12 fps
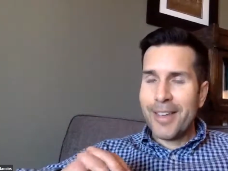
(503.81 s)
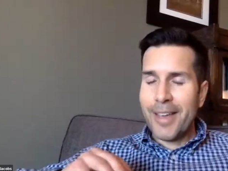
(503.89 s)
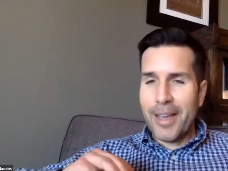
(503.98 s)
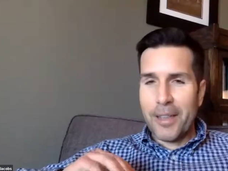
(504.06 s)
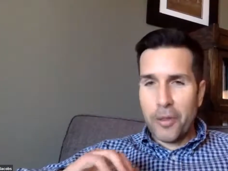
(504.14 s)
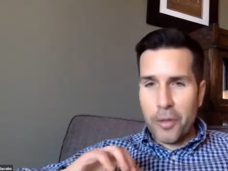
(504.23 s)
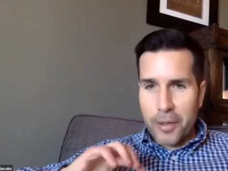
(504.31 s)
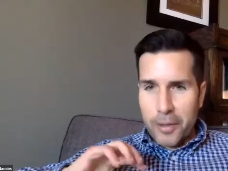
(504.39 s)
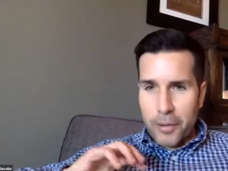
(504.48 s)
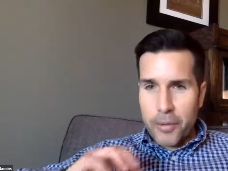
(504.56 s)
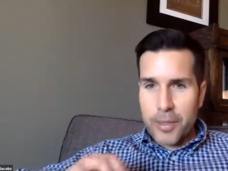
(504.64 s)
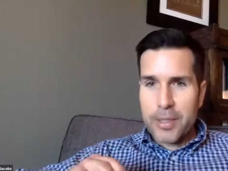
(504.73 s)
and
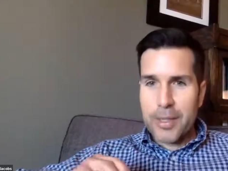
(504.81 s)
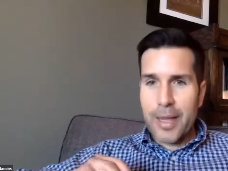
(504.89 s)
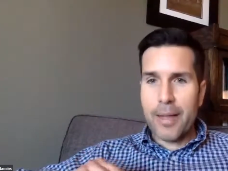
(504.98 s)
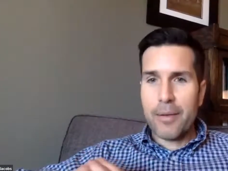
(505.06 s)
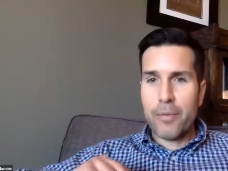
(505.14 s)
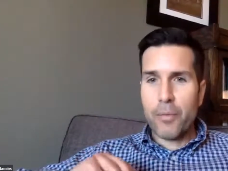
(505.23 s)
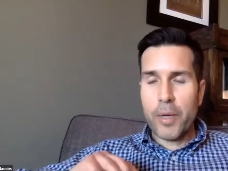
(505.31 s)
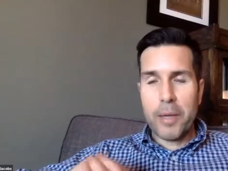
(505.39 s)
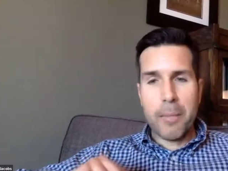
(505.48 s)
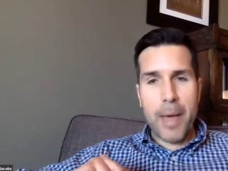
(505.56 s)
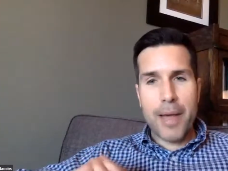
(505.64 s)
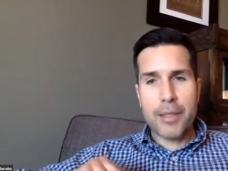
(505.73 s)
uses that
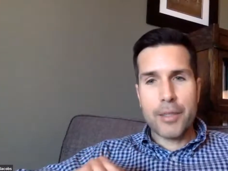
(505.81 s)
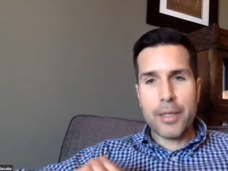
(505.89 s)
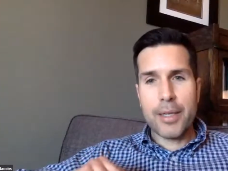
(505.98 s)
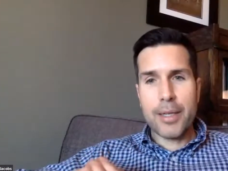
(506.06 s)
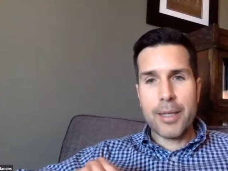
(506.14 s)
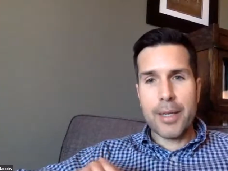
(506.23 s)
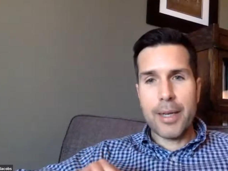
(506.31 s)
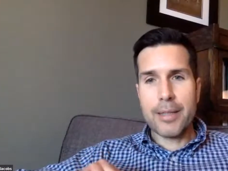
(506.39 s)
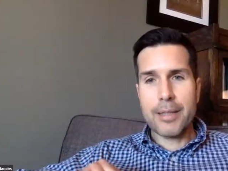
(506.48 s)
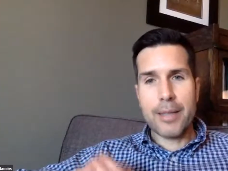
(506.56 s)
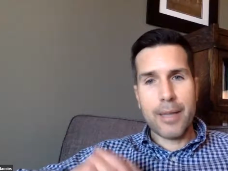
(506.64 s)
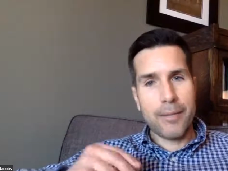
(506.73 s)
reimagining
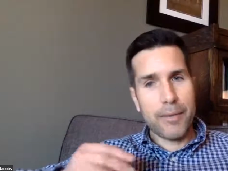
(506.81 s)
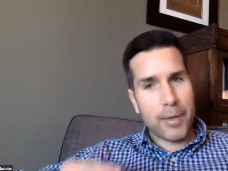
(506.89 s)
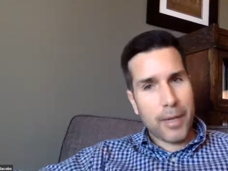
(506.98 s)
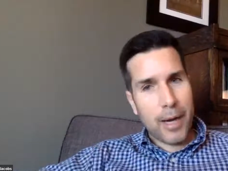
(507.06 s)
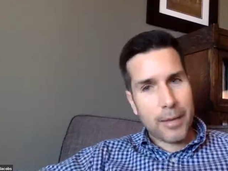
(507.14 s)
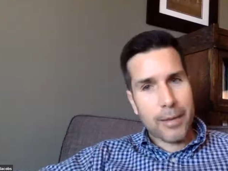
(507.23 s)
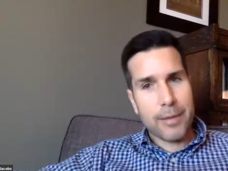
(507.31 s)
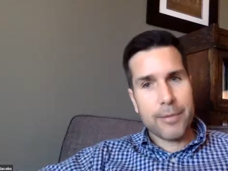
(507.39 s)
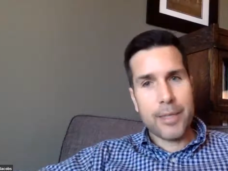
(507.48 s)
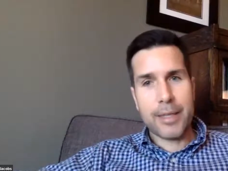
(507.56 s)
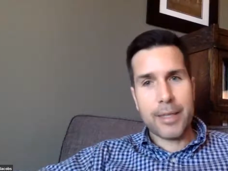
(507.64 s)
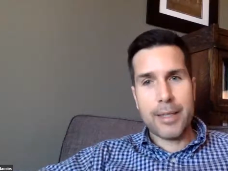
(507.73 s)
as kind of a cognitive
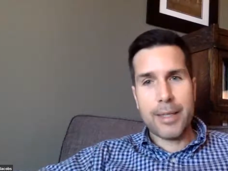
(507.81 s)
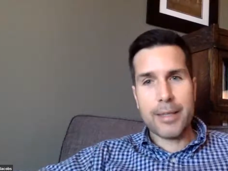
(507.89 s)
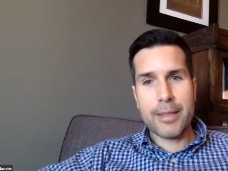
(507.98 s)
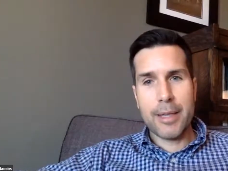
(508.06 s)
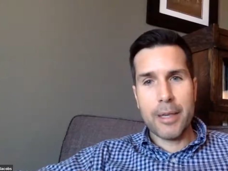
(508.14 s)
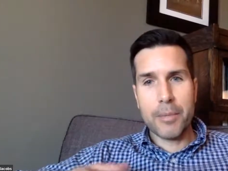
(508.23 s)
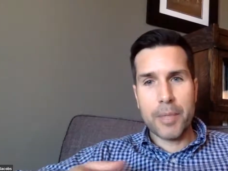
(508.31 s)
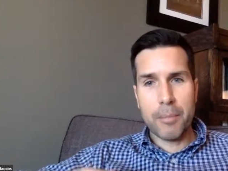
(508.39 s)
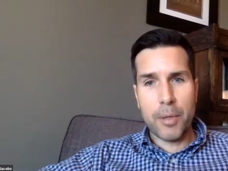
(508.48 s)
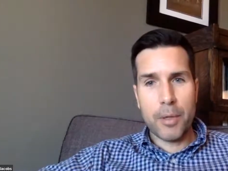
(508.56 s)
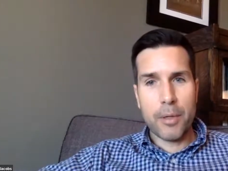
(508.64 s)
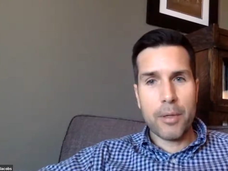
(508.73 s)
technique to help
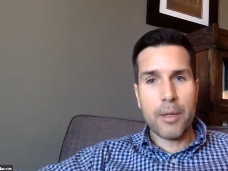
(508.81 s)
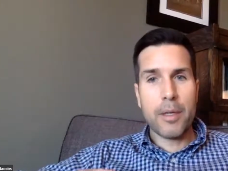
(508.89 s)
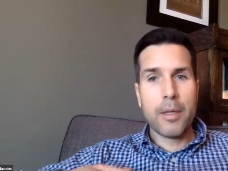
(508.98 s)
someone